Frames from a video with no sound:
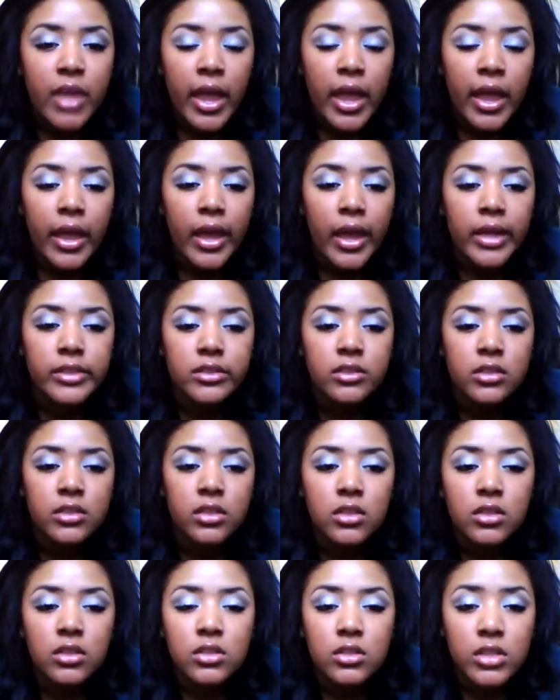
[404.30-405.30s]
And
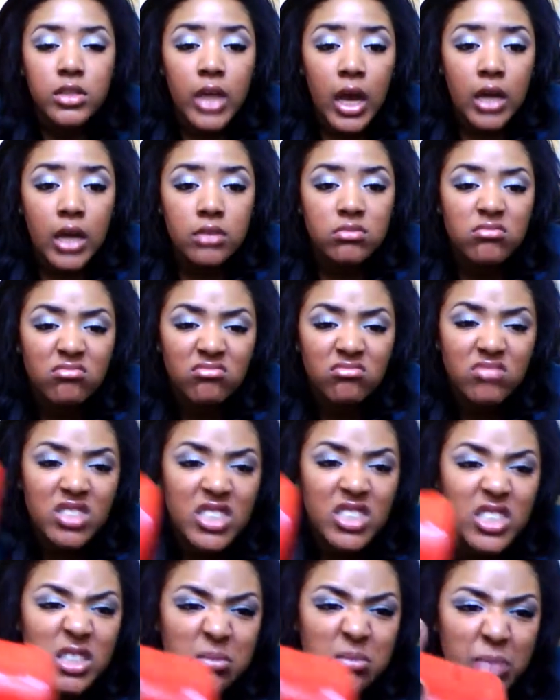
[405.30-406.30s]
yeah,
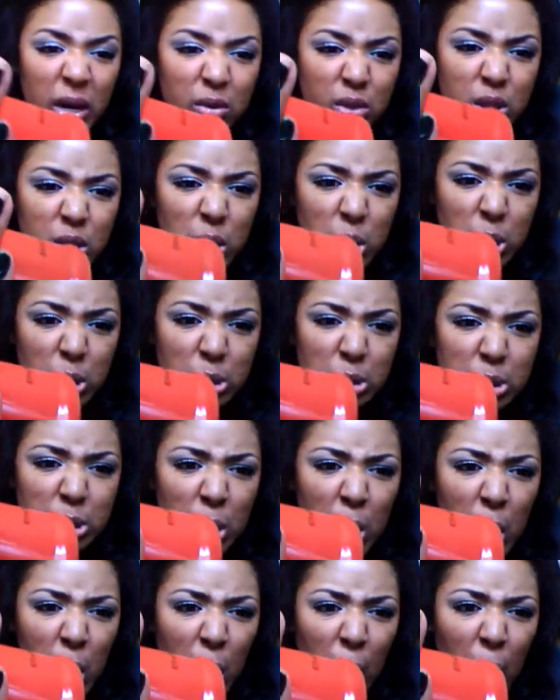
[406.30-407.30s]
this is my result.
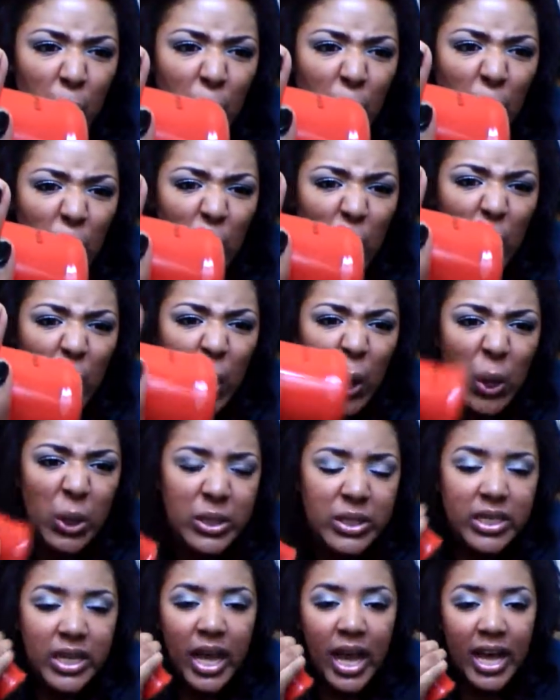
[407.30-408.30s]
Oh.
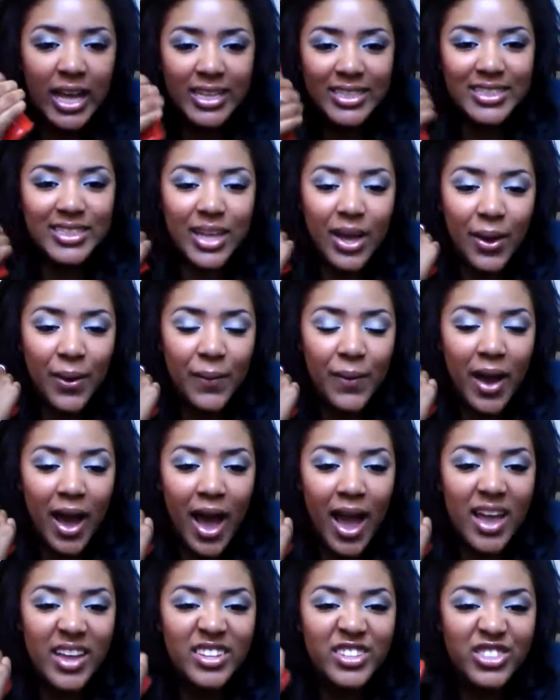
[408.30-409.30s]
So
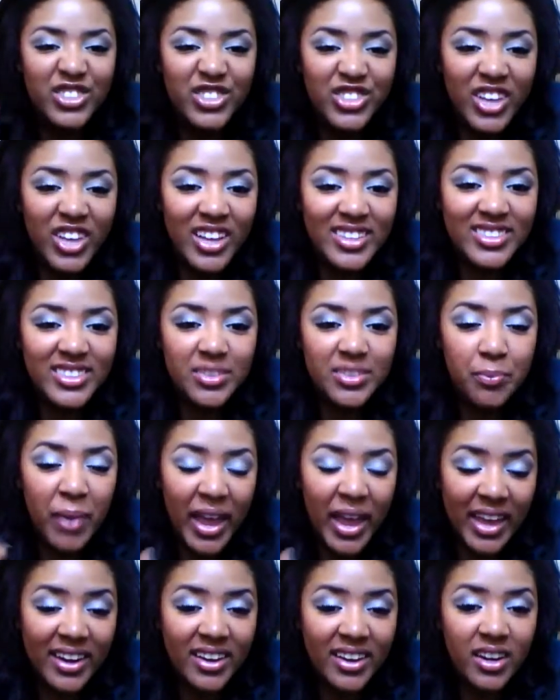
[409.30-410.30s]
I just
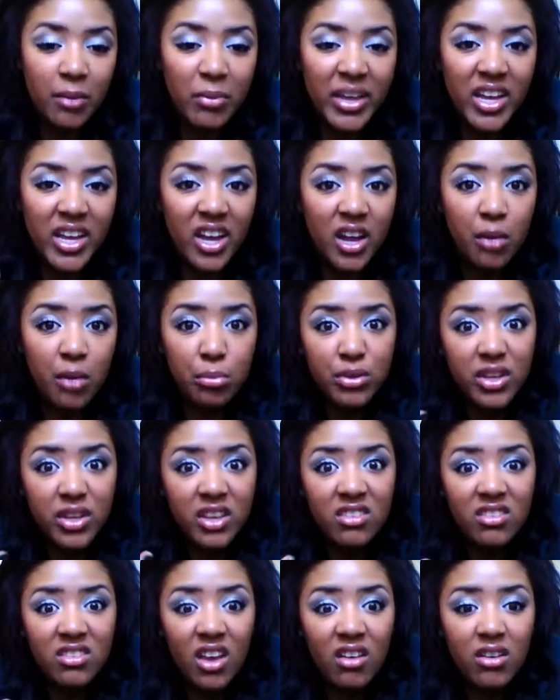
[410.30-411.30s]
painted it like a couple days
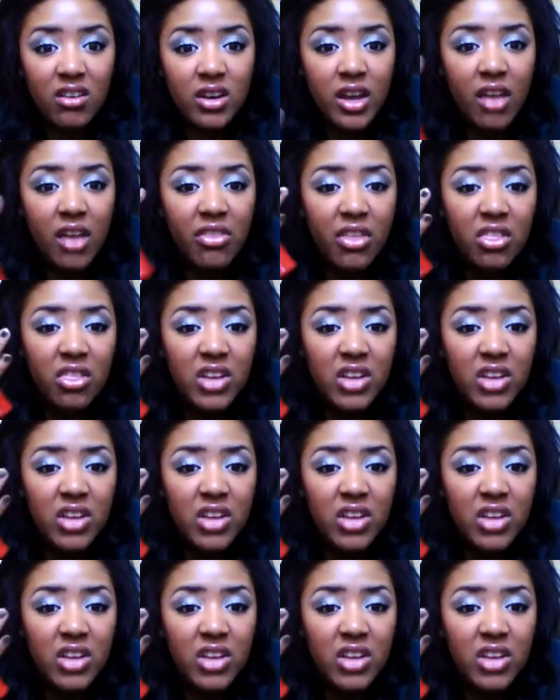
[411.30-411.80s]
ago and now